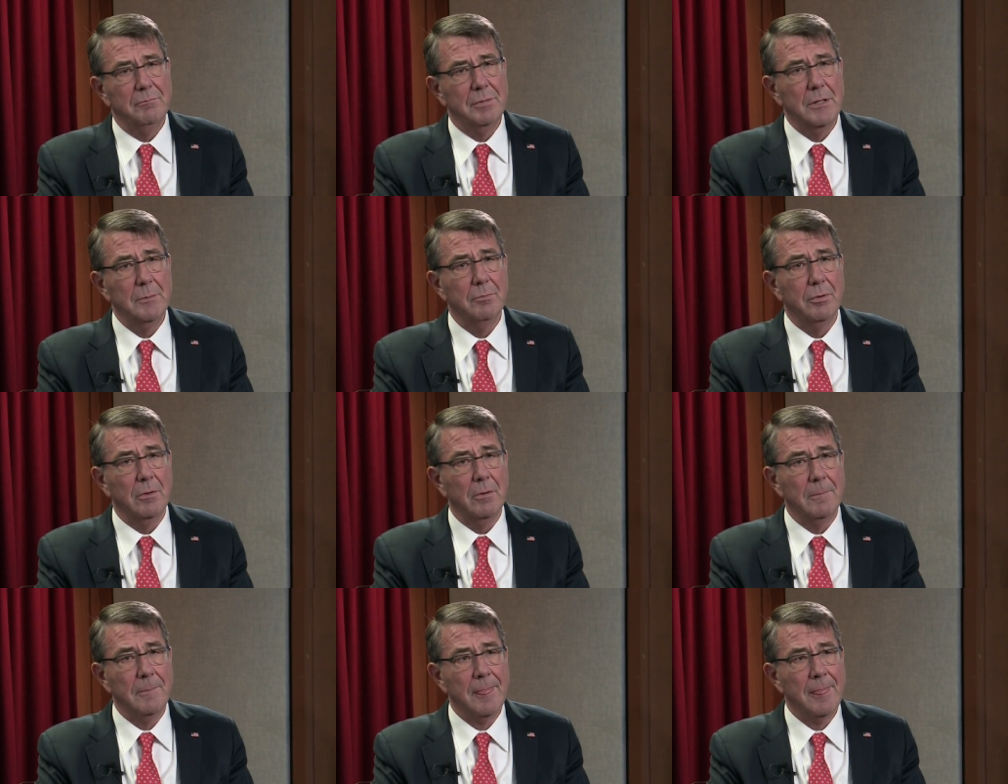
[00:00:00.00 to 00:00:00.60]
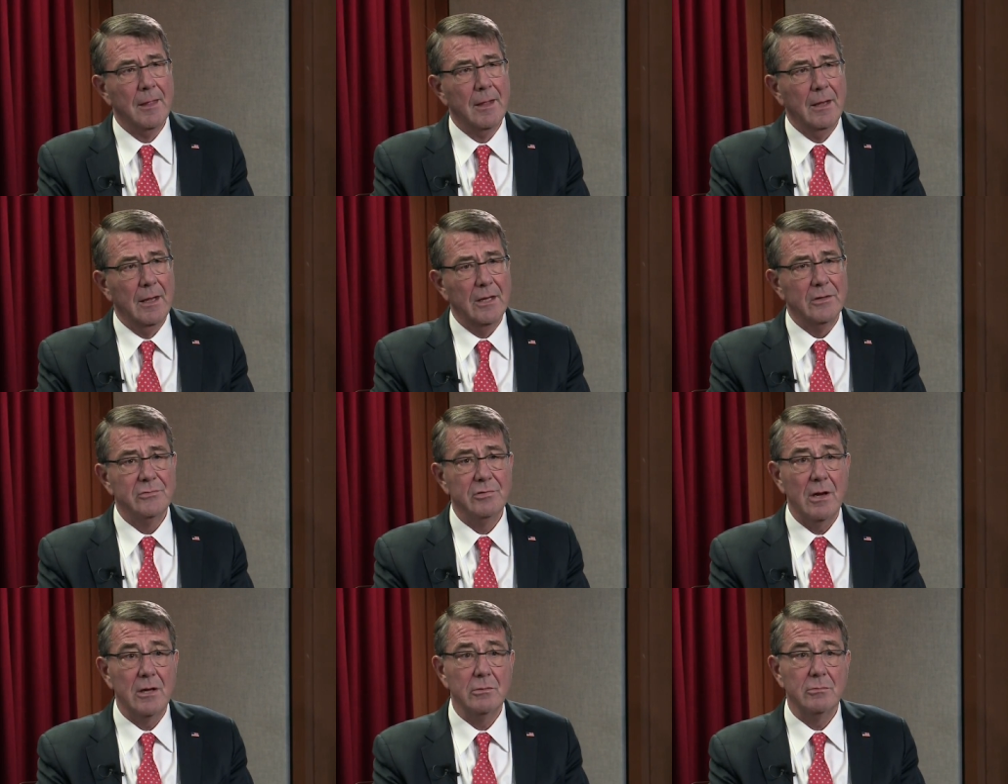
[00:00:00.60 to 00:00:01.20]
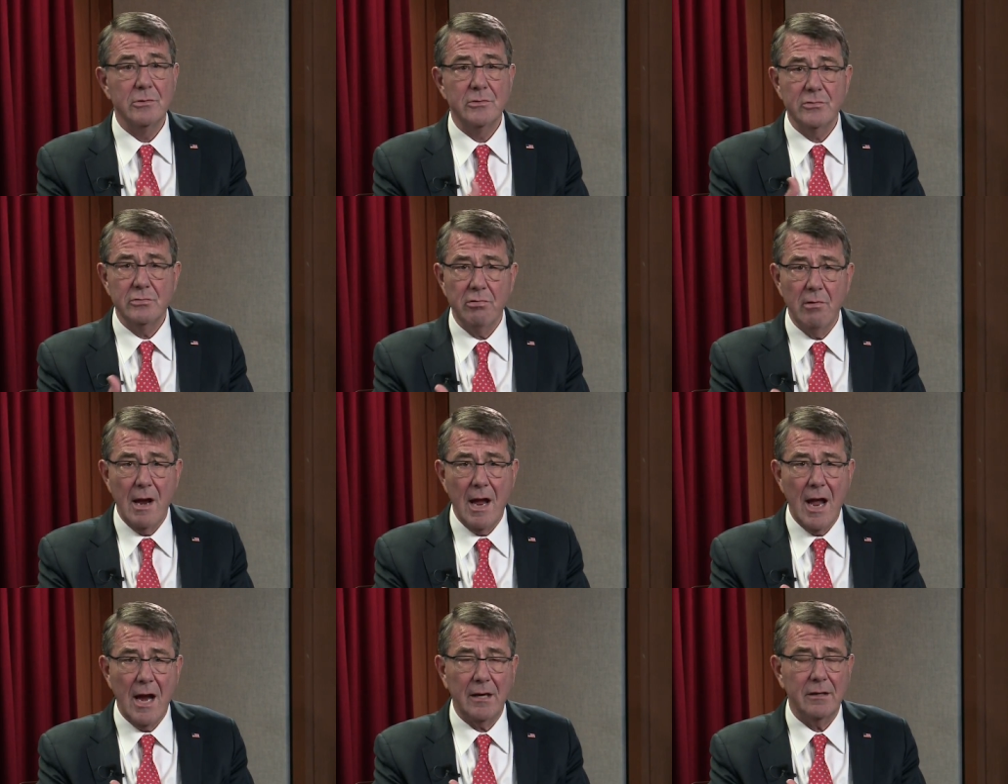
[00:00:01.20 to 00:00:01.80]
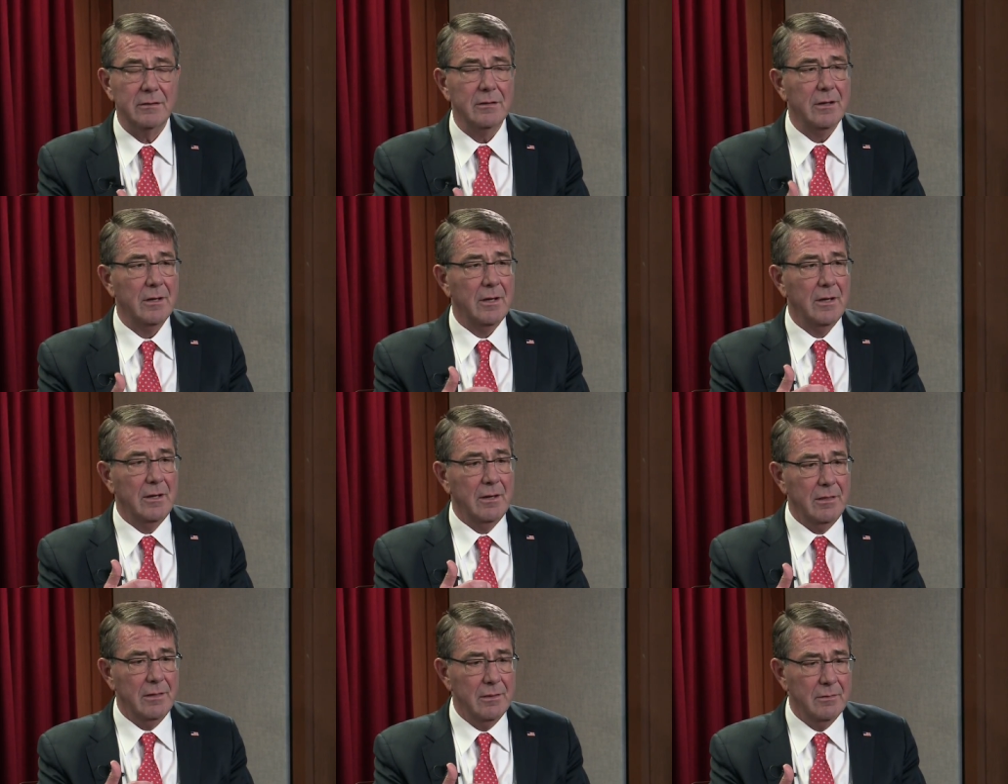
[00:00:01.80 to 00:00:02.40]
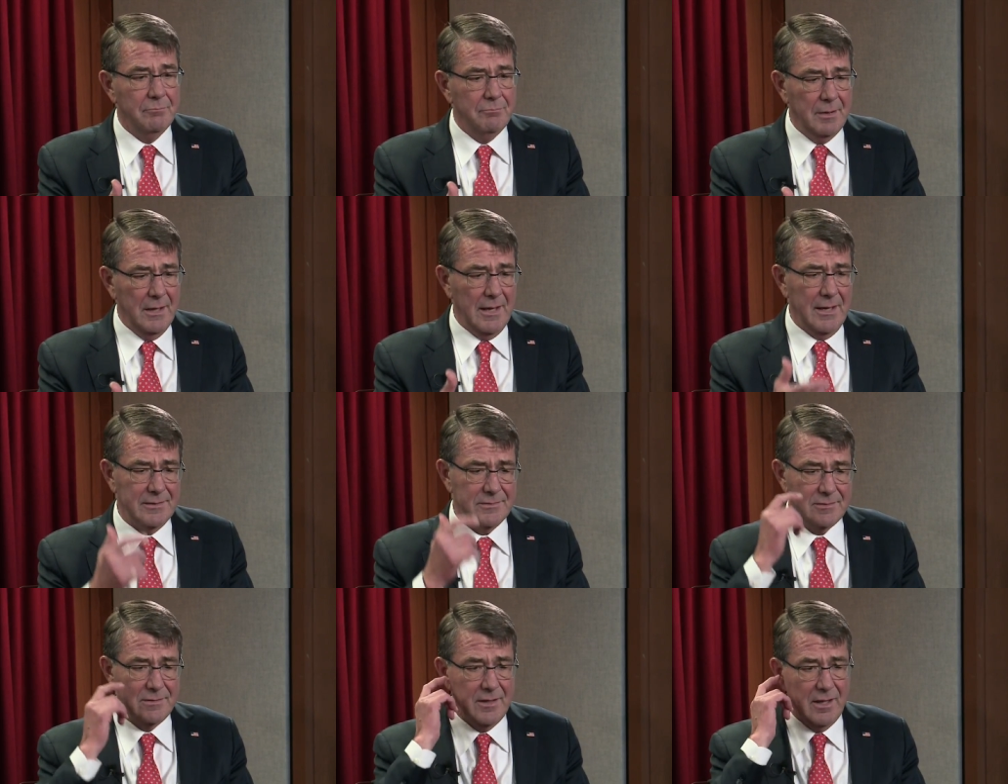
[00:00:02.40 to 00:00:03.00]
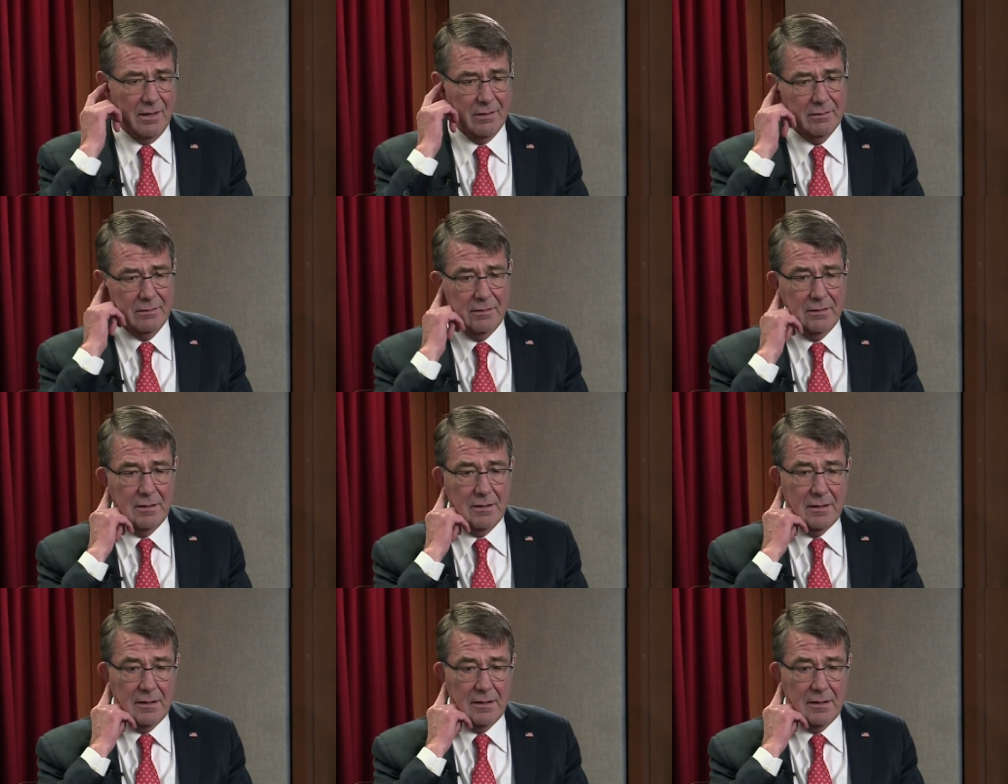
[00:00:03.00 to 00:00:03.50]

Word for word: people and try to attract the best. Now,